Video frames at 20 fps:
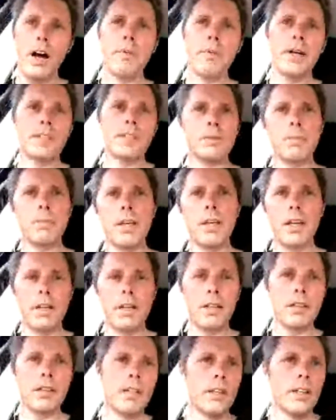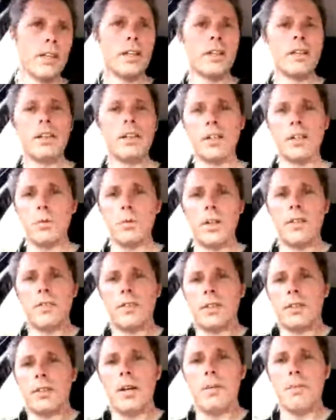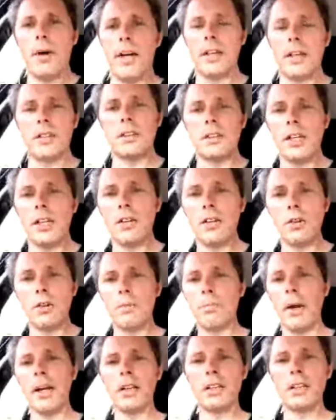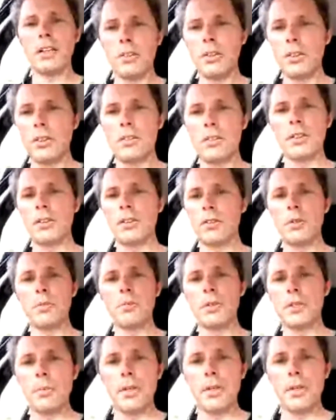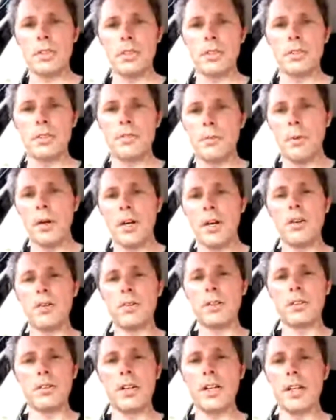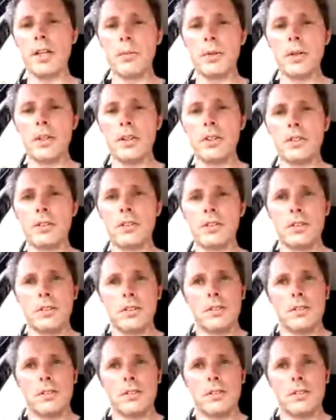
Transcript: must be a you know whatever a marketeer or a banker or a recruitment specialist for my whole career because